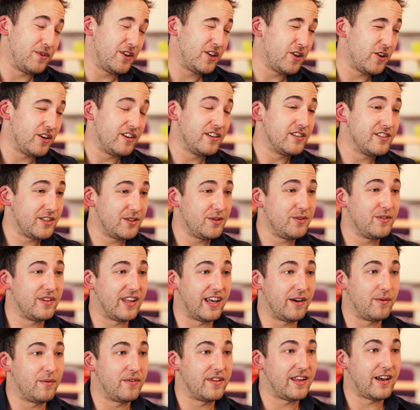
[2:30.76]
We couldn't do
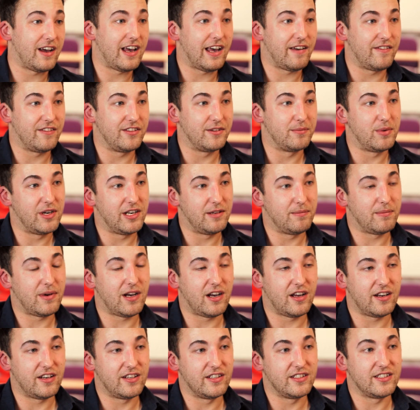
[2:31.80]
that without having the brilliant
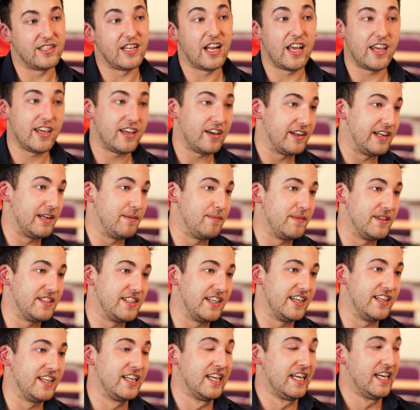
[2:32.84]
partners like
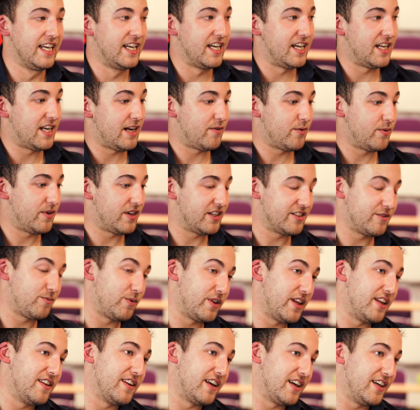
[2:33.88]
UnLtd and everyone else
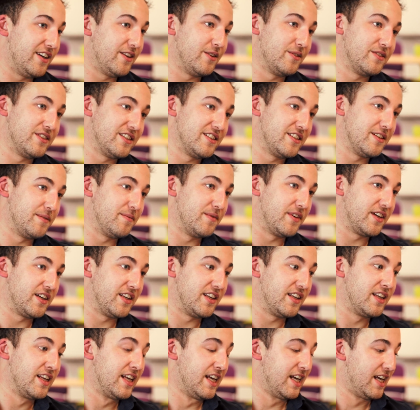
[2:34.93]
within that ecosystem that
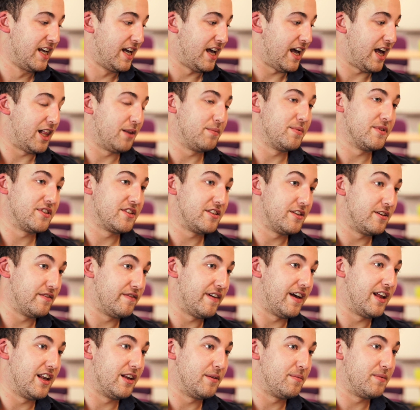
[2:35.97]
can help us to
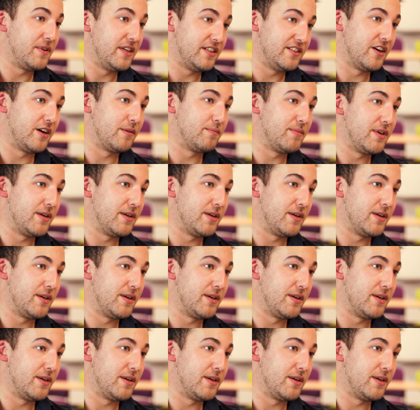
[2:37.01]
develop these young